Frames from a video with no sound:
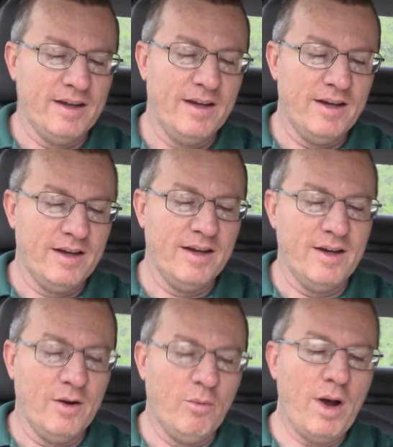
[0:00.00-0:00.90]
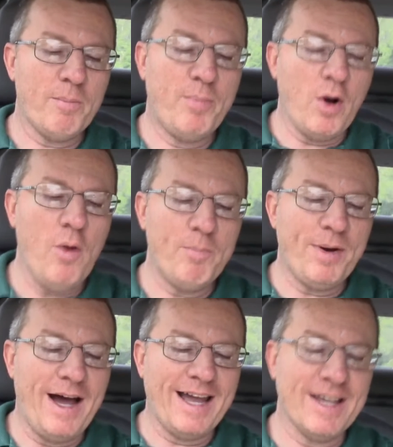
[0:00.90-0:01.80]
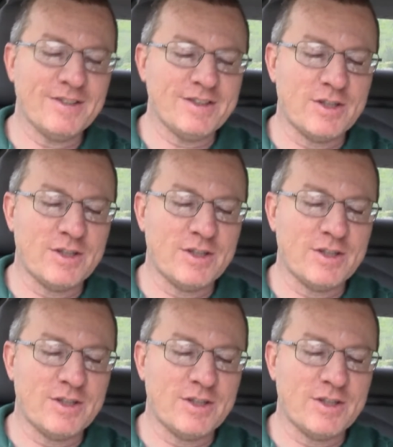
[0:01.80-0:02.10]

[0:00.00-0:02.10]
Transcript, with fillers: Keep going, What Pope Pius